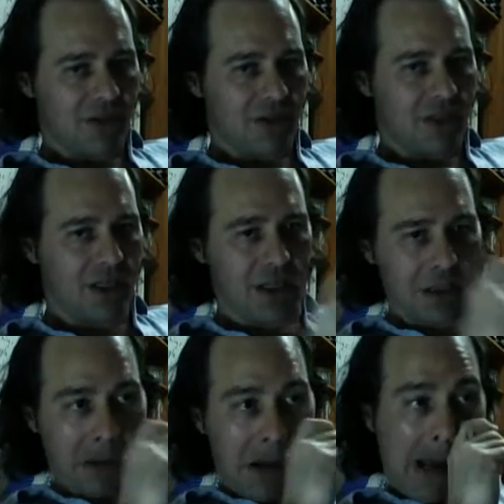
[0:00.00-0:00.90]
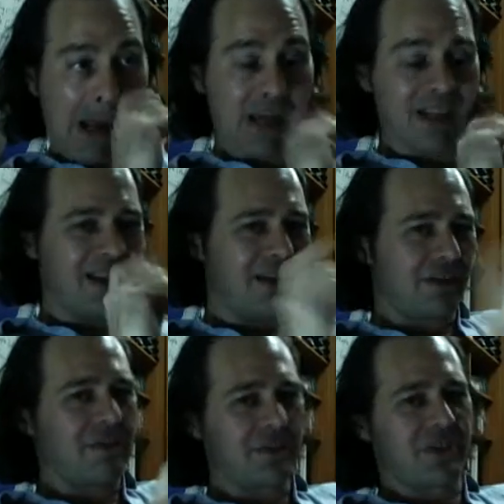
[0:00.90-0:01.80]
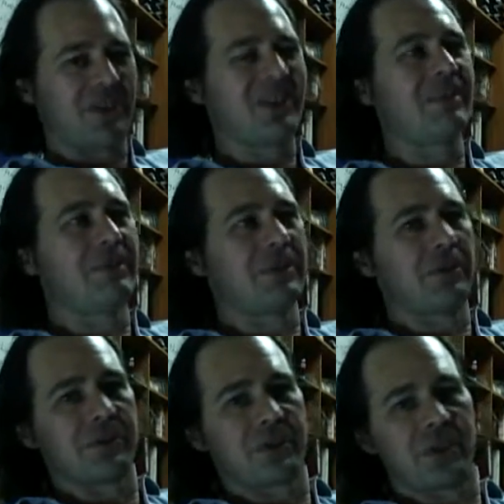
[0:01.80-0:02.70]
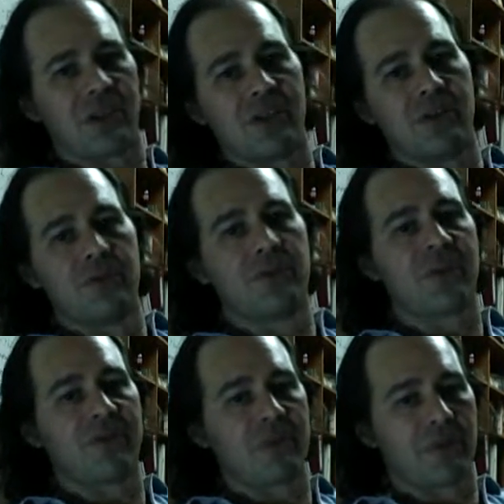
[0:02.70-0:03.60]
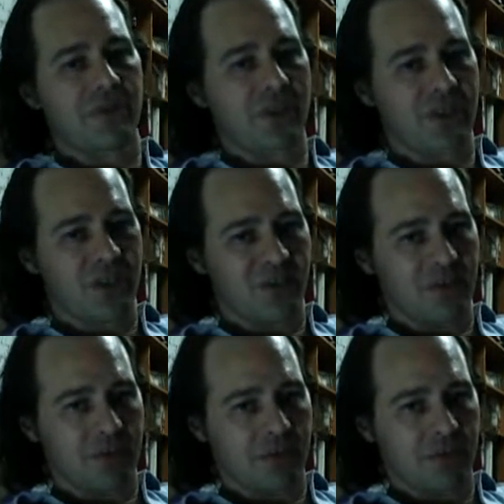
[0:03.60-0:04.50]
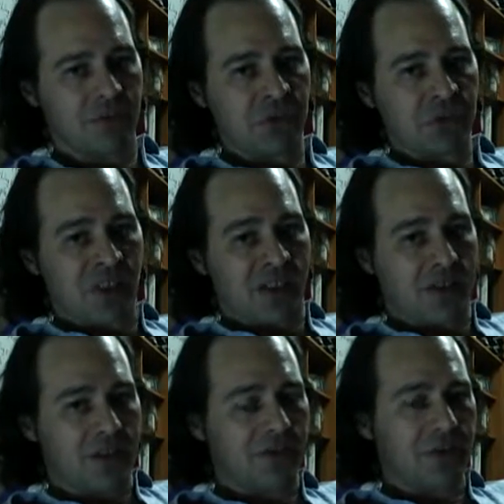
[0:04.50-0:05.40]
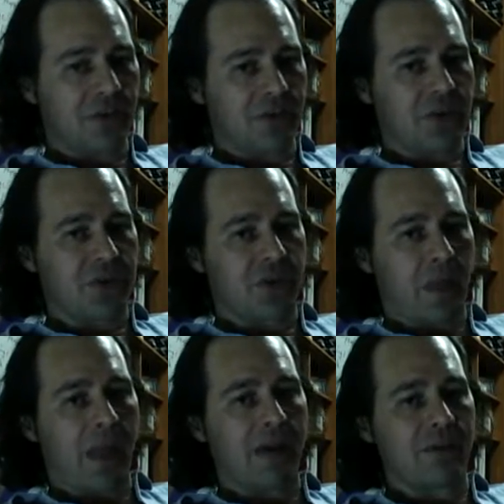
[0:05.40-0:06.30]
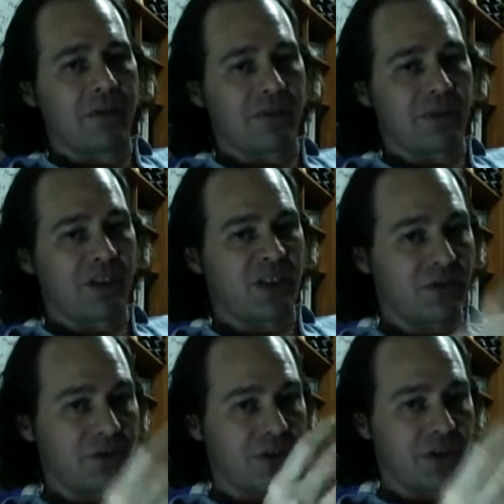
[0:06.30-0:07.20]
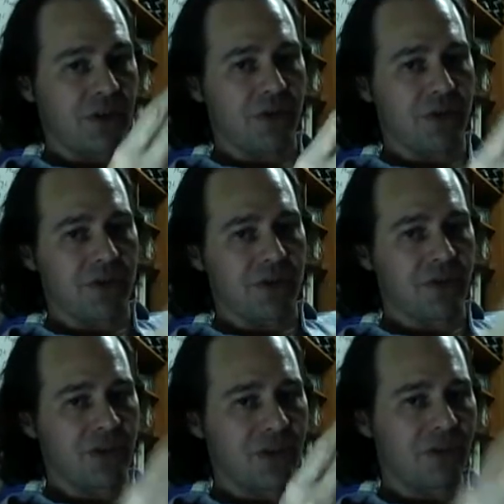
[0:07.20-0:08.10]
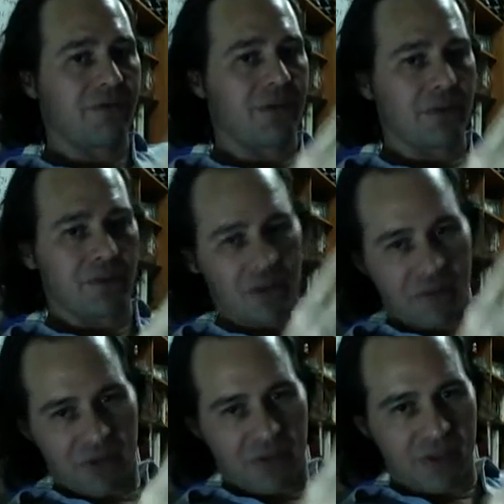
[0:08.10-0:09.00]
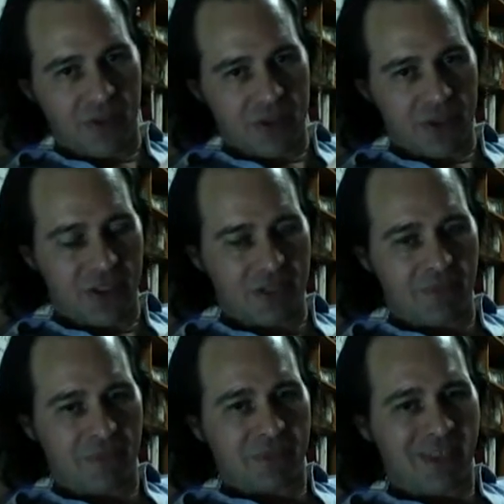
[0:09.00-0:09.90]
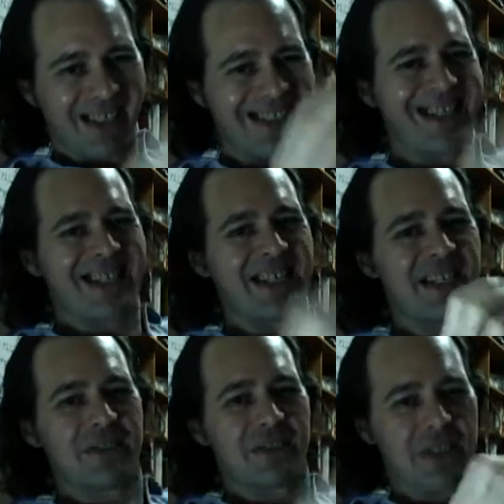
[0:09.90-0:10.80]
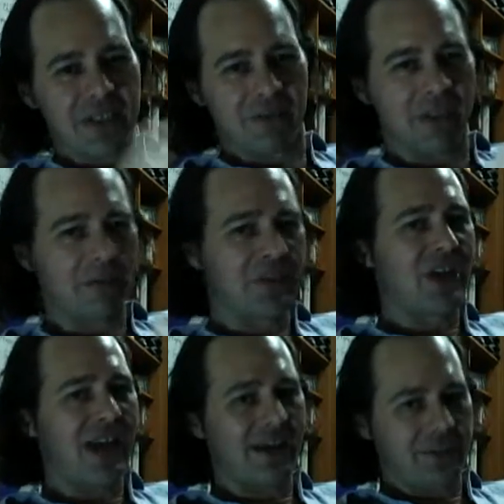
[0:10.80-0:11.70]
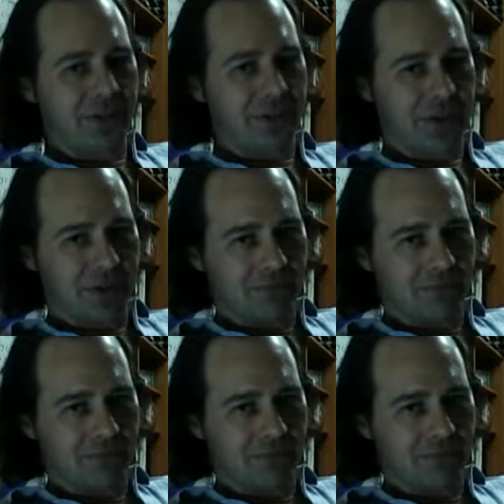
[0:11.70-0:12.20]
Okay? Now comes the difficult use of the perfect continuous. The difficult use of the perfect continuous, the third use, the only verb form with 3 uses, is a series of limited actions.